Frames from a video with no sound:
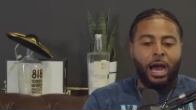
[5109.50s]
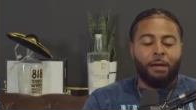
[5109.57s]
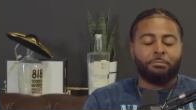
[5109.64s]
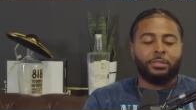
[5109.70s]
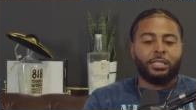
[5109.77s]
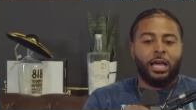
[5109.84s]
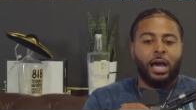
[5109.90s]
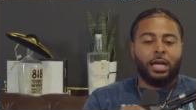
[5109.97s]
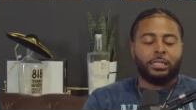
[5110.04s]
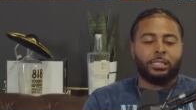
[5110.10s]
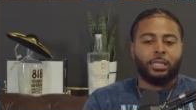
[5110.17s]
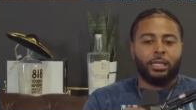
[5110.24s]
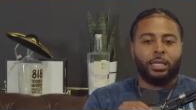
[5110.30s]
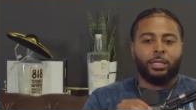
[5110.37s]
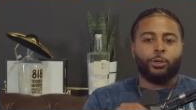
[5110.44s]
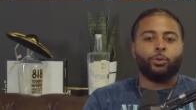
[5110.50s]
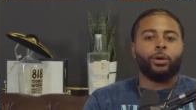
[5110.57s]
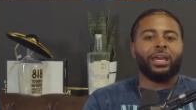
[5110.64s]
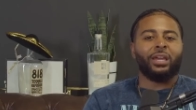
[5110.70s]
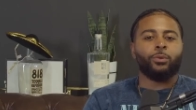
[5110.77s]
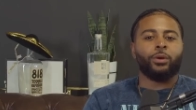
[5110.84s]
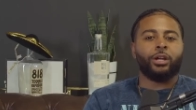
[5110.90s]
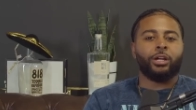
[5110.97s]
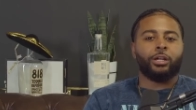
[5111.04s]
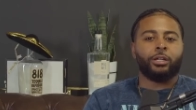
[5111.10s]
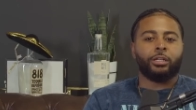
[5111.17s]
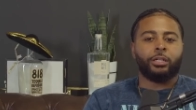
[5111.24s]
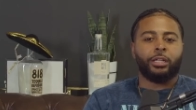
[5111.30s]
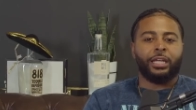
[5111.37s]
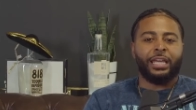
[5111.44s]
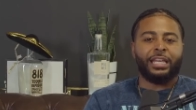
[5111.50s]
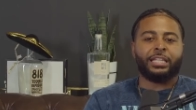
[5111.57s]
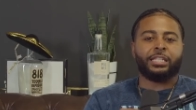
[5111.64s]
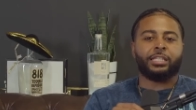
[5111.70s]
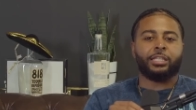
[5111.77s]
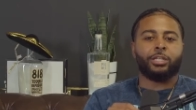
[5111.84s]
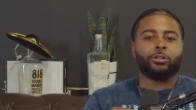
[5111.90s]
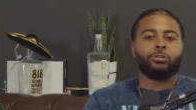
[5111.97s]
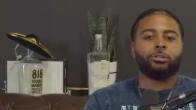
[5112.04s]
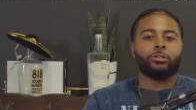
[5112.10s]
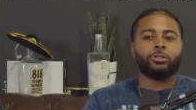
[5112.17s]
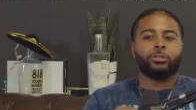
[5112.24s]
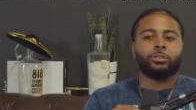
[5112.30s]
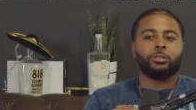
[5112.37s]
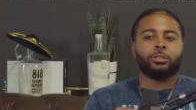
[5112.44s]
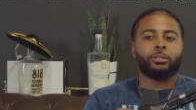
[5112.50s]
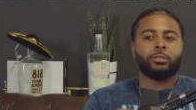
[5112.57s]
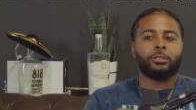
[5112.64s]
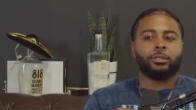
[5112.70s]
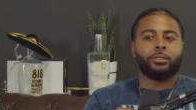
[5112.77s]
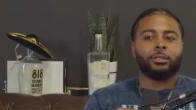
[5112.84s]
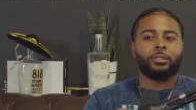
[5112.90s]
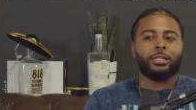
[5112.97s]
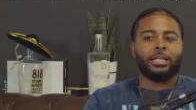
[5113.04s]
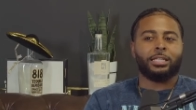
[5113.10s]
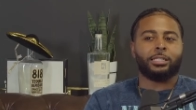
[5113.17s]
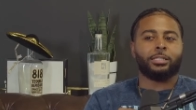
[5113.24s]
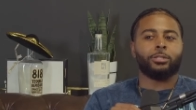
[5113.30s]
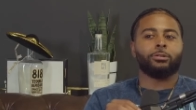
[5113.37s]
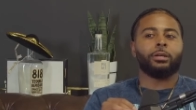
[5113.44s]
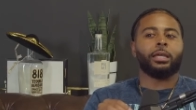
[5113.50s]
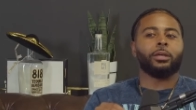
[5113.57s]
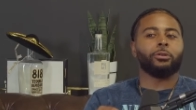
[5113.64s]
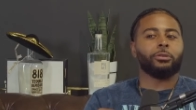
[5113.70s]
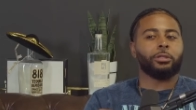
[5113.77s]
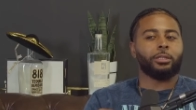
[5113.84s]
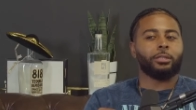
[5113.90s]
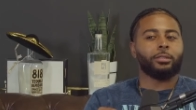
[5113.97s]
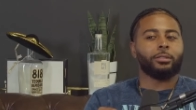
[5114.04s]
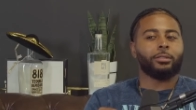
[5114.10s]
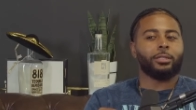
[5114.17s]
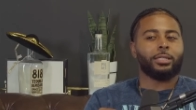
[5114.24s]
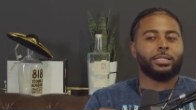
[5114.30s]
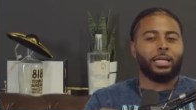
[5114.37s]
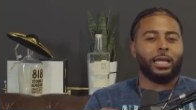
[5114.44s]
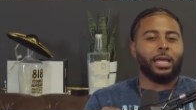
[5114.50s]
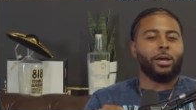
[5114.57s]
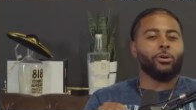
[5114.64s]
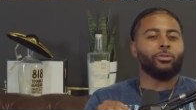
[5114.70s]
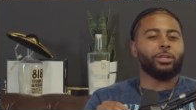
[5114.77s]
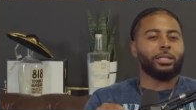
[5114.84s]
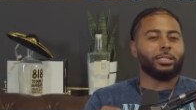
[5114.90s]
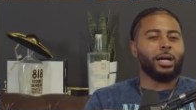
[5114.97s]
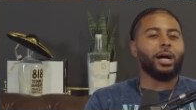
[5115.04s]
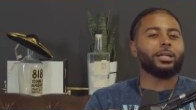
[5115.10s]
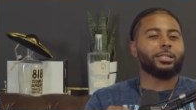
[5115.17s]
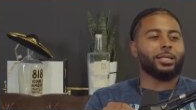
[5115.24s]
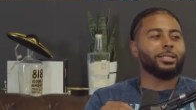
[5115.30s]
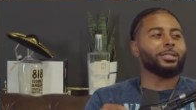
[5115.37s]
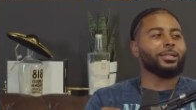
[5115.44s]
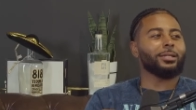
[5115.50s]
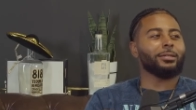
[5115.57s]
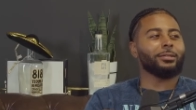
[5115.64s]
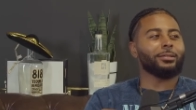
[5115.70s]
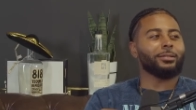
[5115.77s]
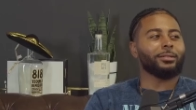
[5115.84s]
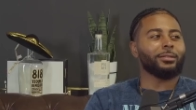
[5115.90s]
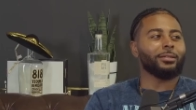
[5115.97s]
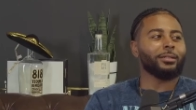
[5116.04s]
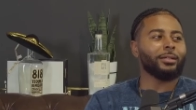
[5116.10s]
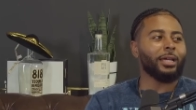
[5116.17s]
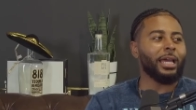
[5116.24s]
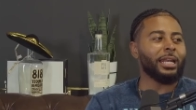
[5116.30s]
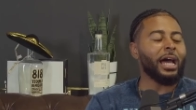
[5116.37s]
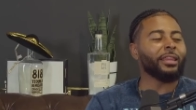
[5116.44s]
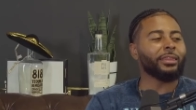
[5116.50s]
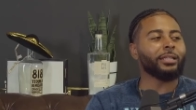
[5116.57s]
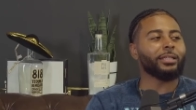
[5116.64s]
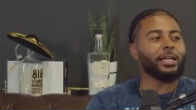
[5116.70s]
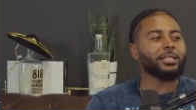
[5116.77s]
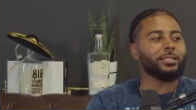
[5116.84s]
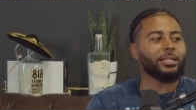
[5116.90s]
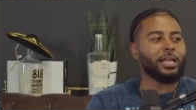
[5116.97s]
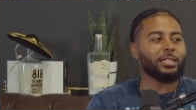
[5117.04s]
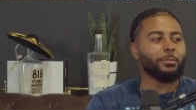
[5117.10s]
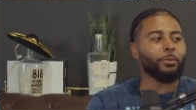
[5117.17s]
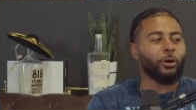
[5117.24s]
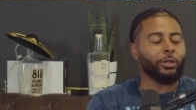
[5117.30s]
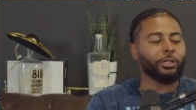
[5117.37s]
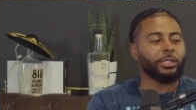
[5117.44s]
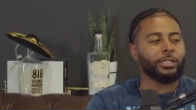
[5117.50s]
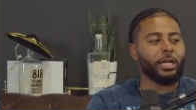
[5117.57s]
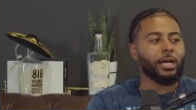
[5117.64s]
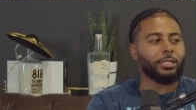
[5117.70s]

I'm toxic in a way where it's still healthy. It's like a healthy toxicity. And I think that's a part of the